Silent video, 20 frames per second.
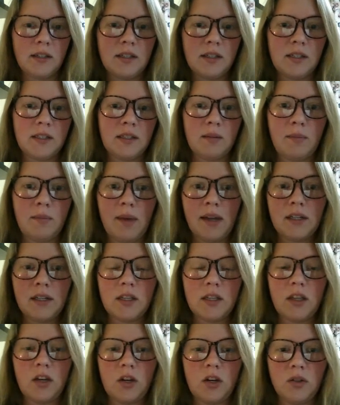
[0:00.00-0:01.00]
to submit to
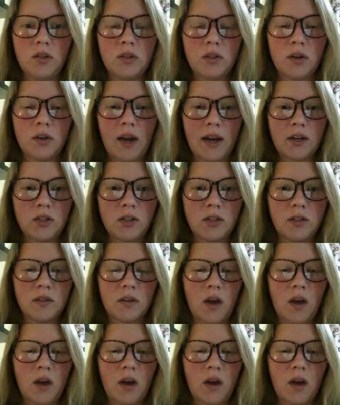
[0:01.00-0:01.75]
the New Directions